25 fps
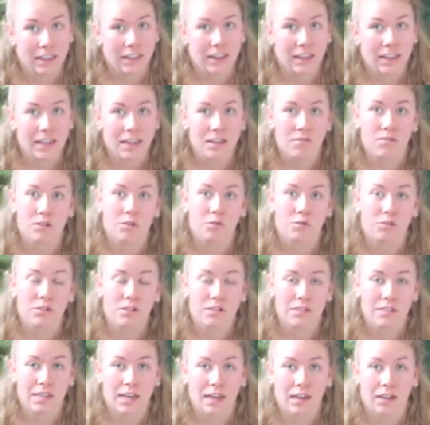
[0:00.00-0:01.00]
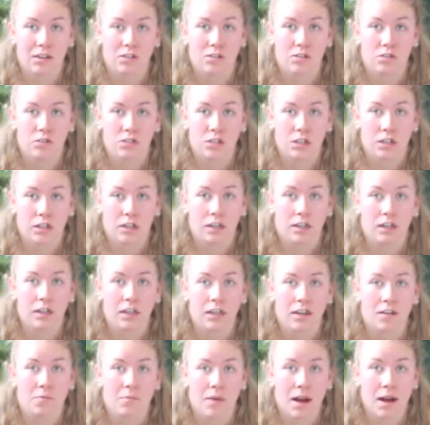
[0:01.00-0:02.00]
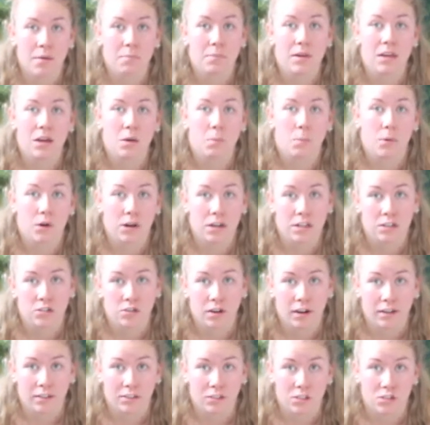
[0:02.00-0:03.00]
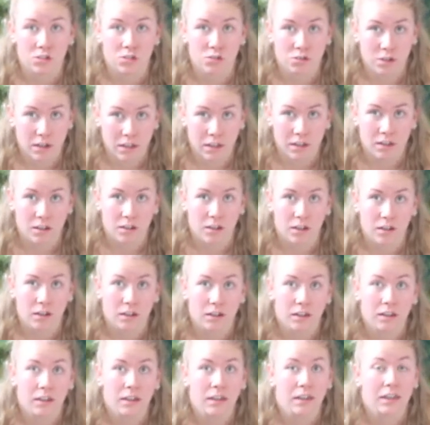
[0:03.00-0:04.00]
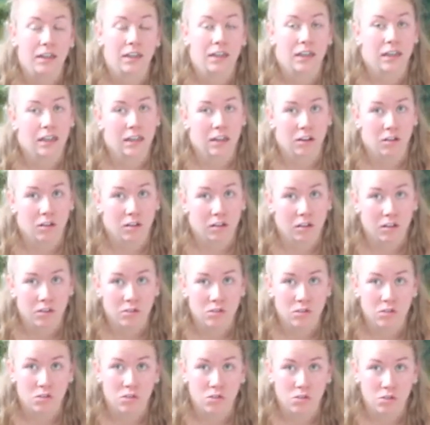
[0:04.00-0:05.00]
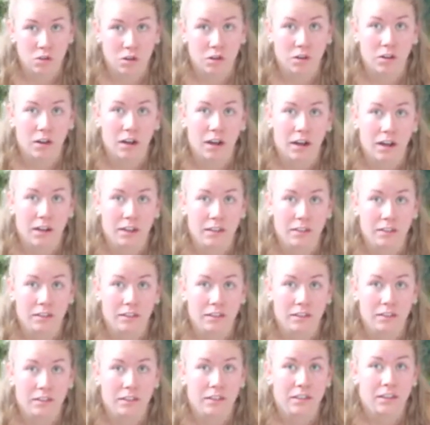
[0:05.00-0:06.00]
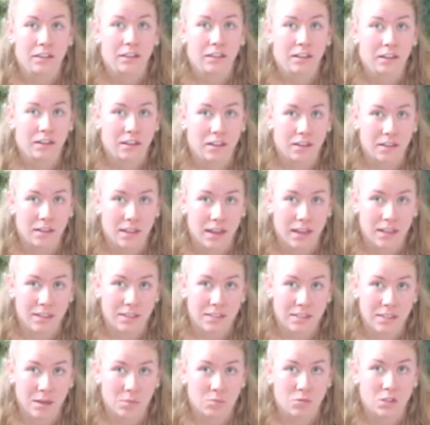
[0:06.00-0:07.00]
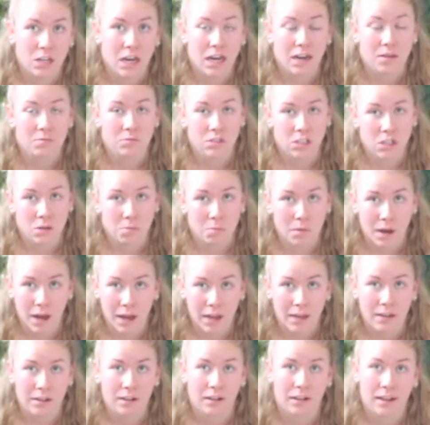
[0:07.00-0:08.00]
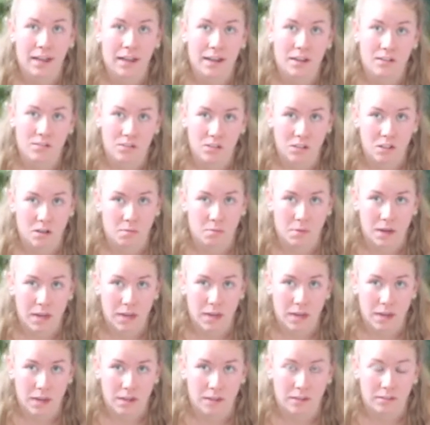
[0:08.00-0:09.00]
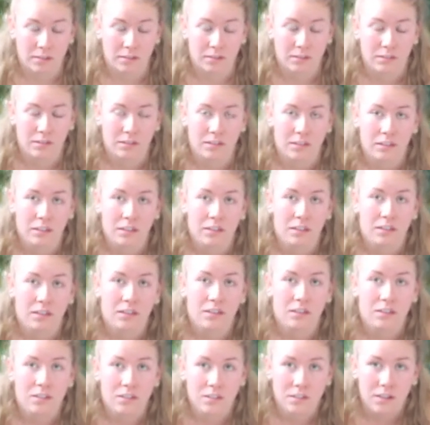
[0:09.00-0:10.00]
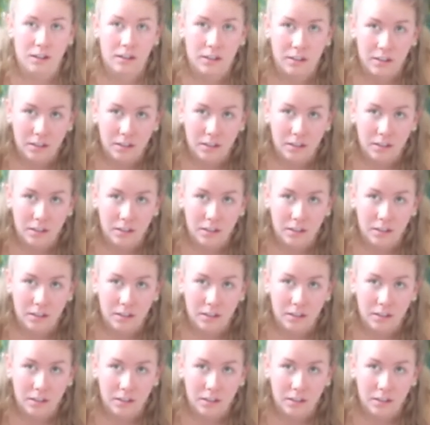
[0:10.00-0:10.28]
leave it for a second or two. It might be your body trying to trick you, and you're a lot stronger than sometimes your mind allows you to be. So